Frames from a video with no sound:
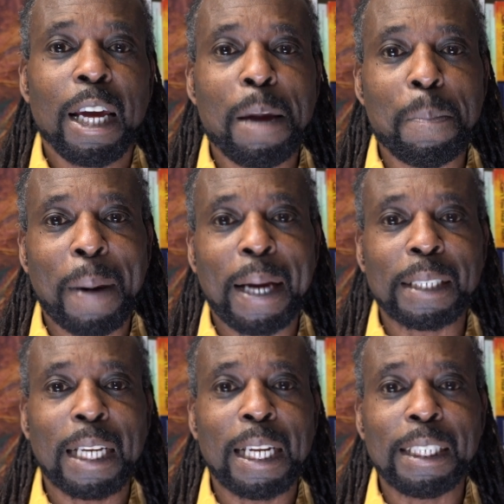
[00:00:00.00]

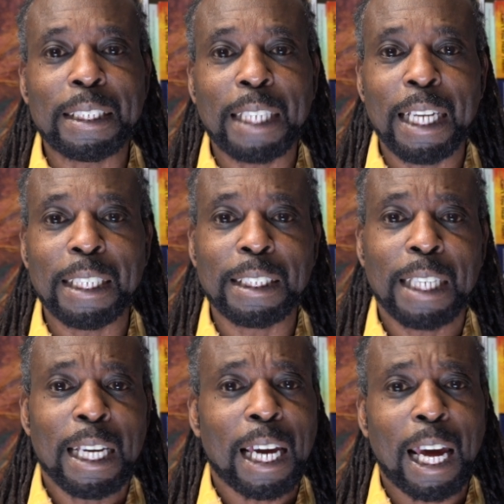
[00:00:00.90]
impact and intent
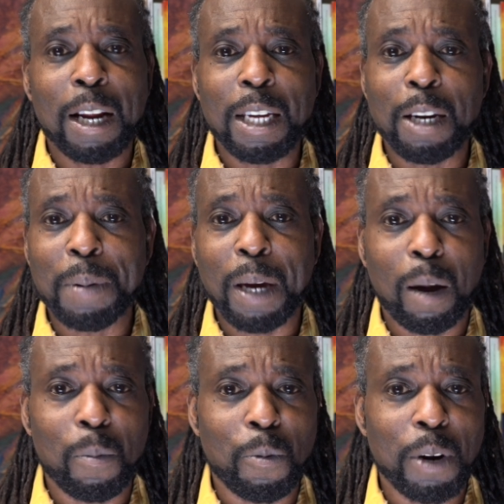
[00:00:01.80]
kind of
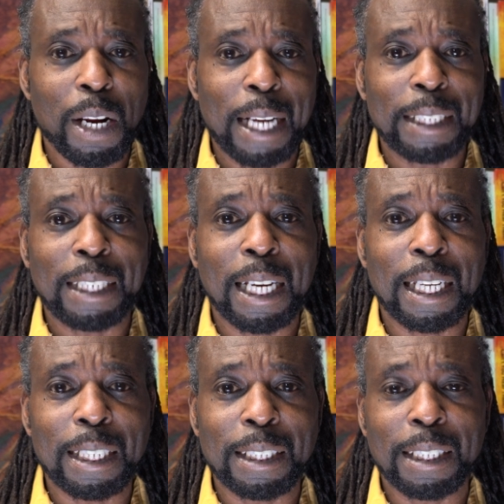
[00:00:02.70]
become really
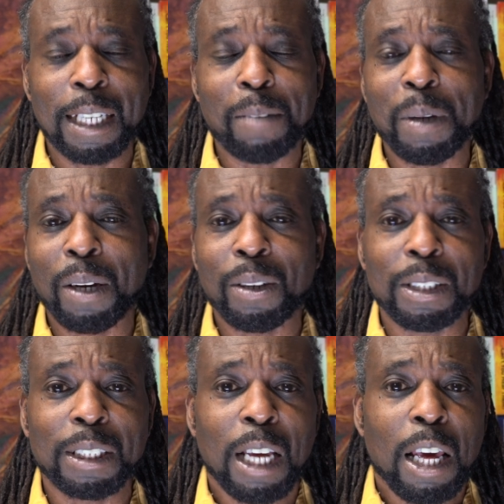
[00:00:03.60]
antagonistic
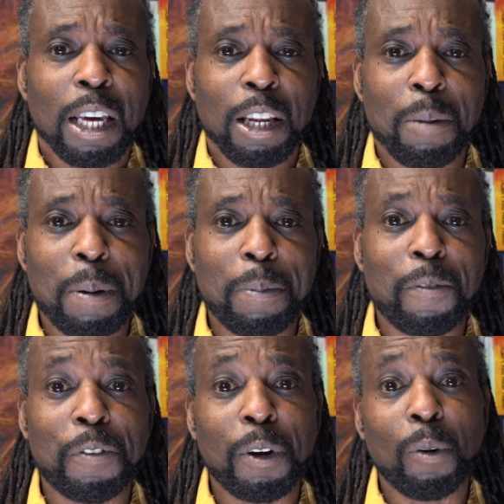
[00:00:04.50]
because people
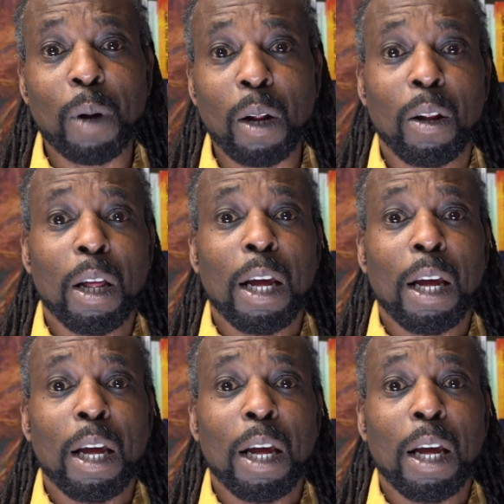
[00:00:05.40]
feel, well,